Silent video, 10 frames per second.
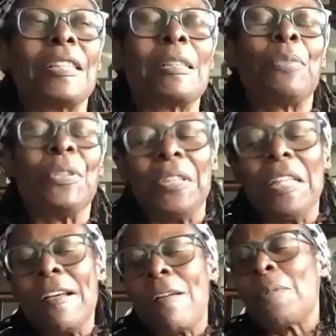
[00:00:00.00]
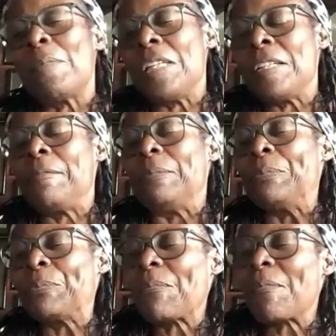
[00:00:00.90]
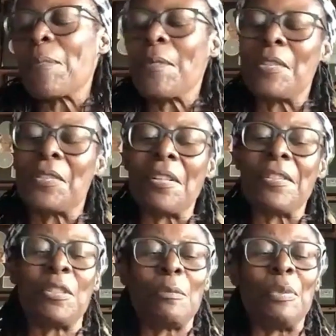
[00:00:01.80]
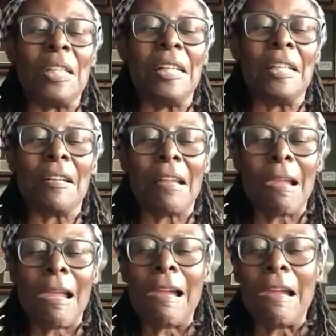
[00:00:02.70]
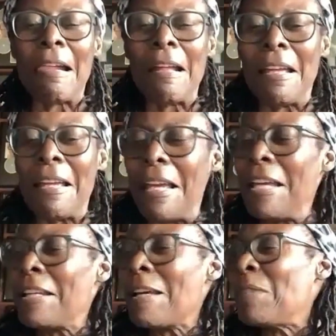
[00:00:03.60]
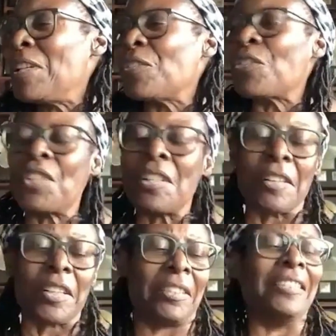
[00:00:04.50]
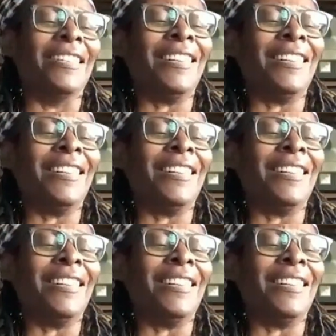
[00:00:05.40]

and I put the album in, starts to play, and I'm hysterical.